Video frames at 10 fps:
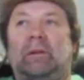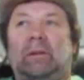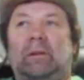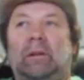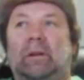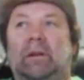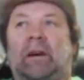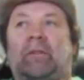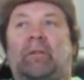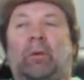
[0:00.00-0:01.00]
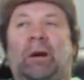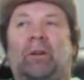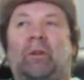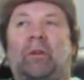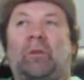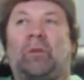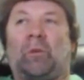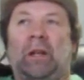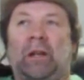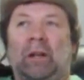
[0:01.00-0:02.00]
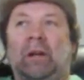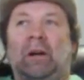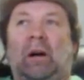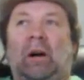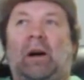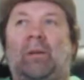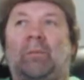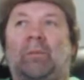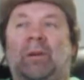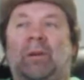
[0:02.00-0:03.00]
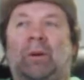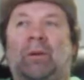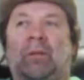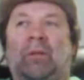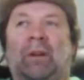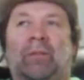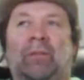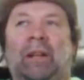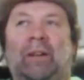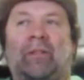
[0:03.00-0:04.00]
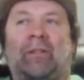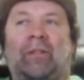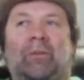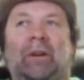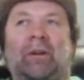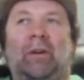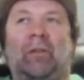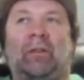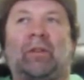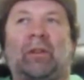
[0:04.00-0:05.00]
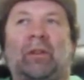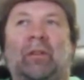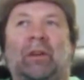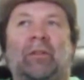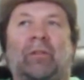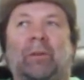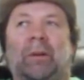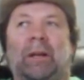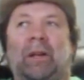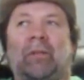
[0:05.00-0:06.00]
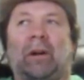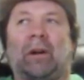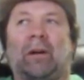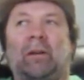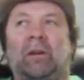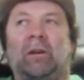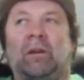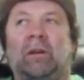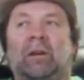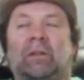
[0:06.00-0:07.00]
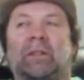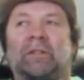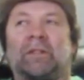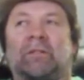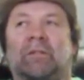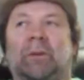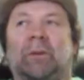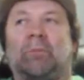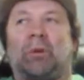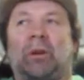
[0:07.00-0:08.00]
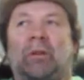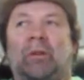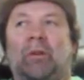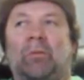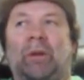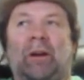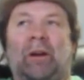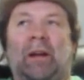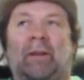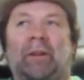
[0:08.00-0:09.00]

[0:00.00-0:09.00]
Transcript: The Alpha Wise U20. The only person I've seen that's got one of those that does a lot of streaming is doesn't 3D printer noob there have it?